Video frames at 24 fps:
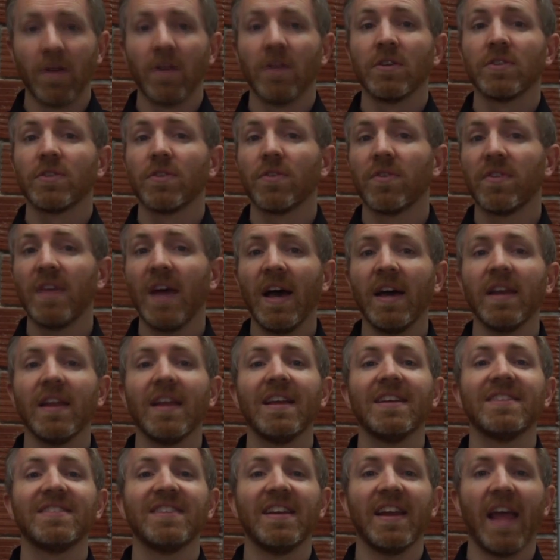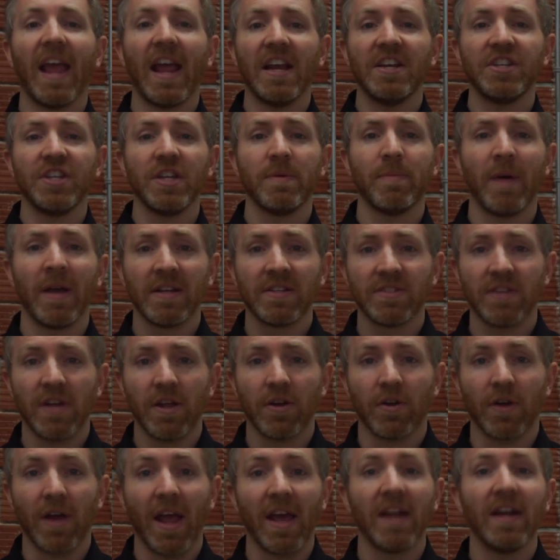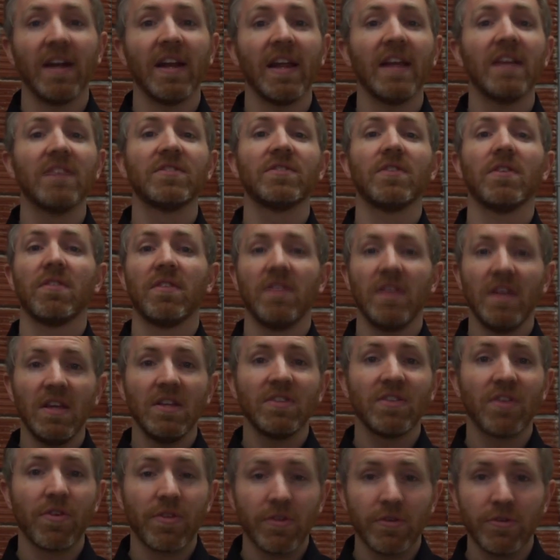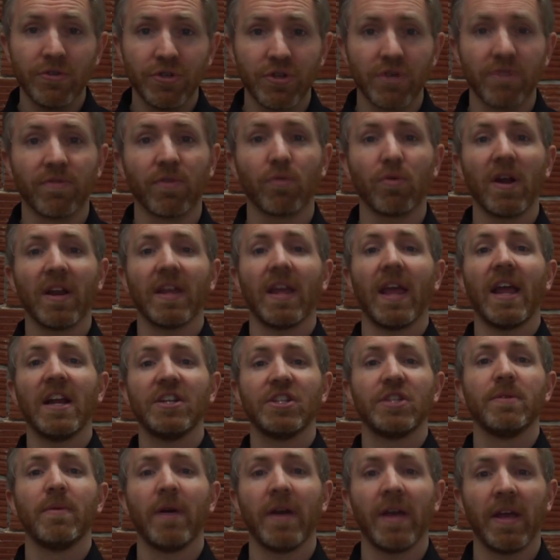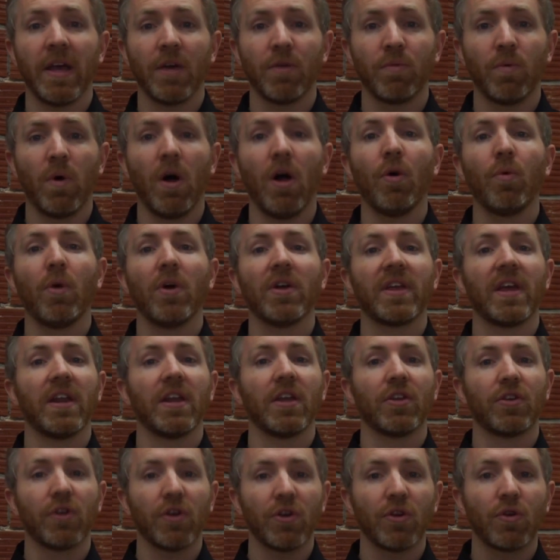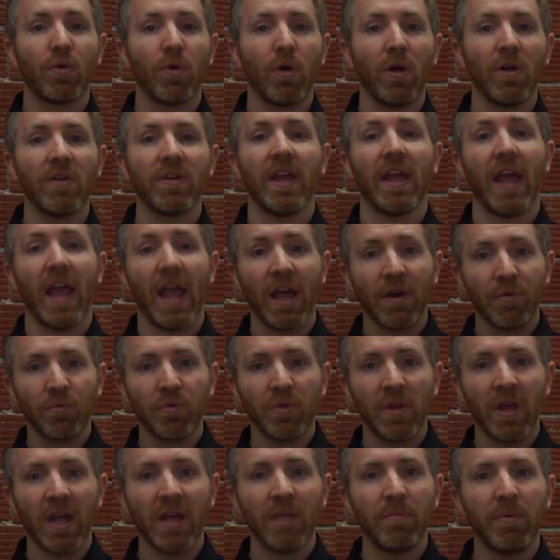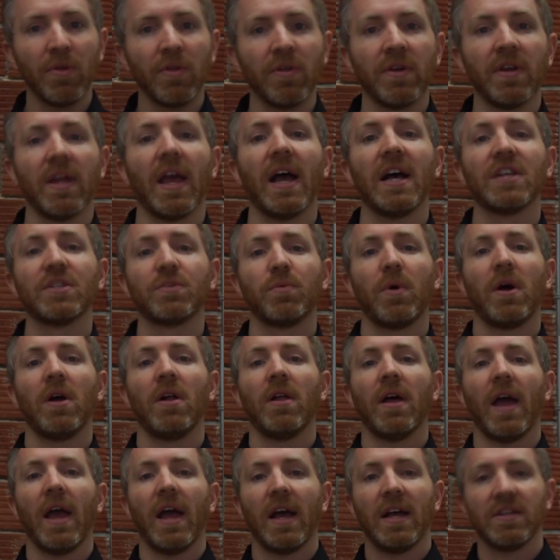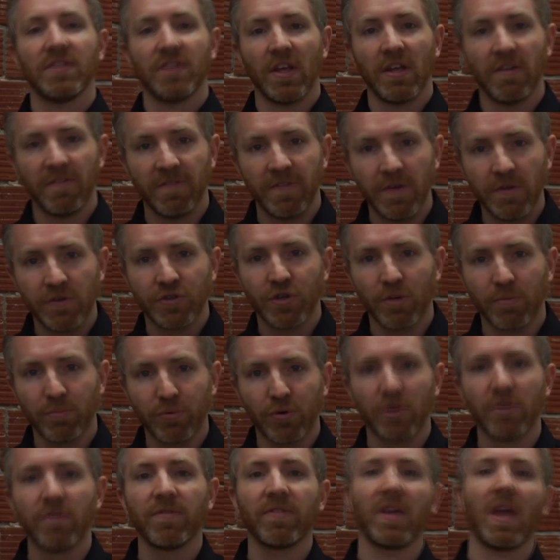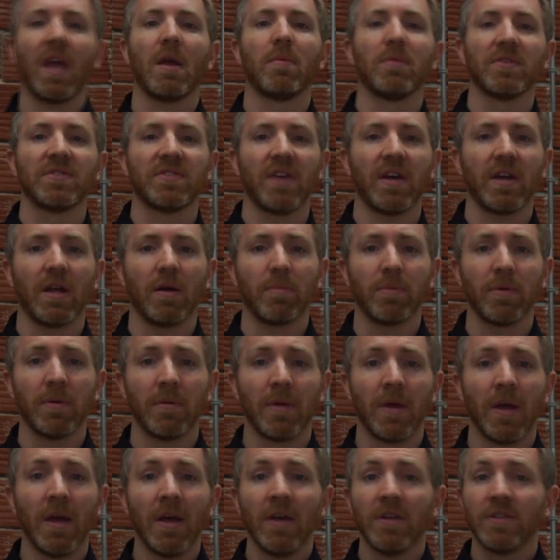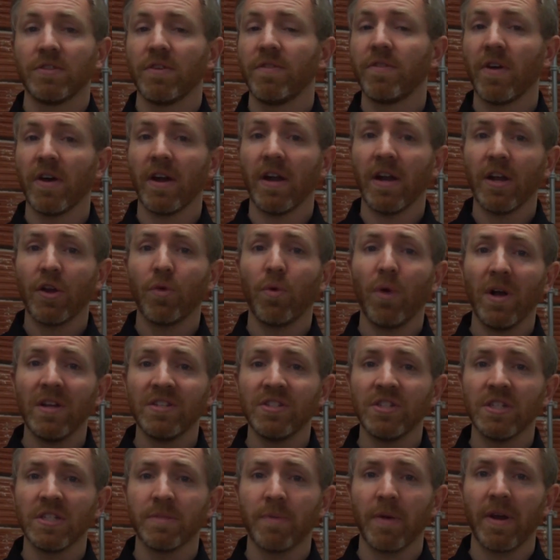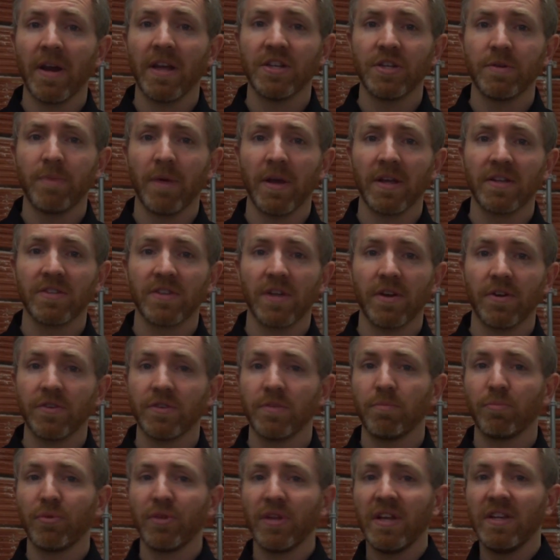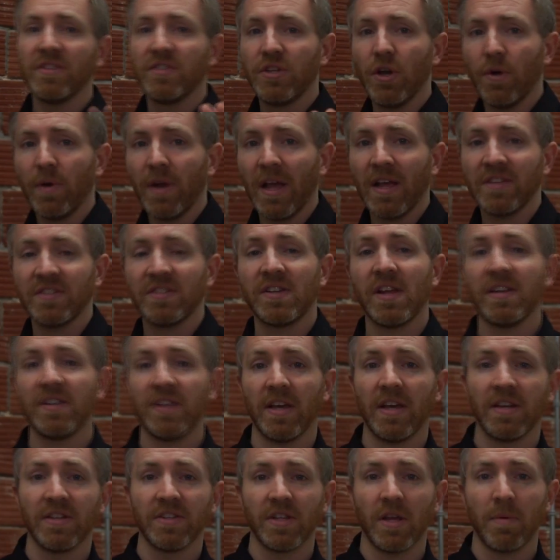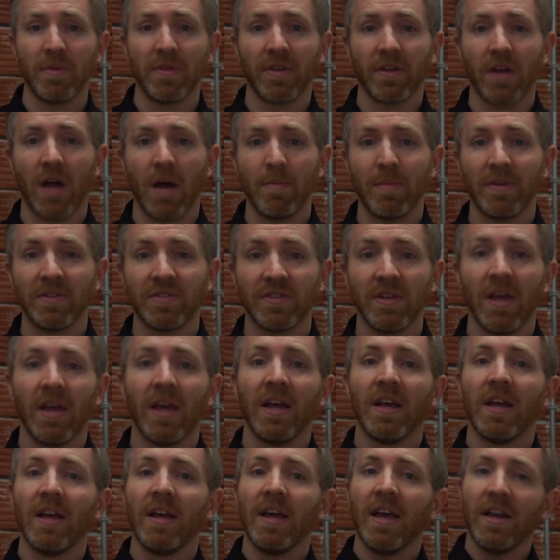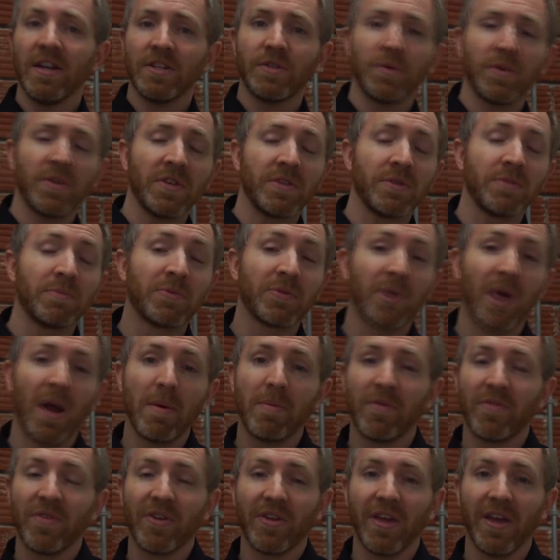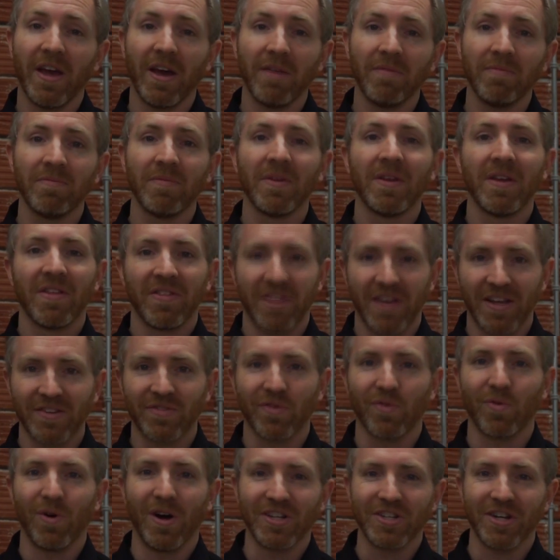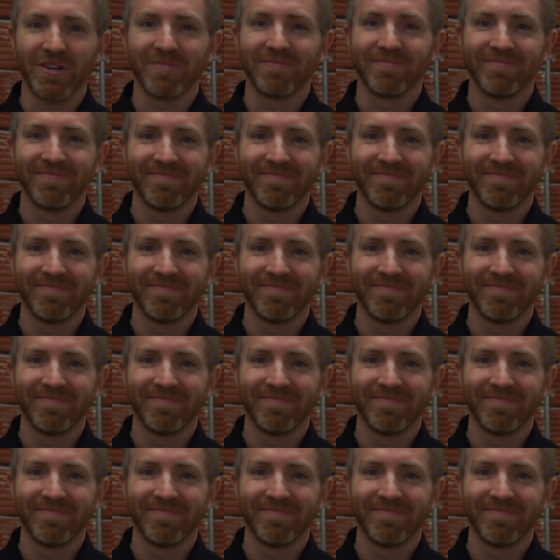So that is an HDMI extender, and it is the solution for running HDMI in-wall while getting good quality and reliability, as well as a future-proof cable setup. So if you've got any questions about HDMI extenders, please don't hesitate to hit us up in the comments. Hit us with a subscribe if you can. Thanks for watching.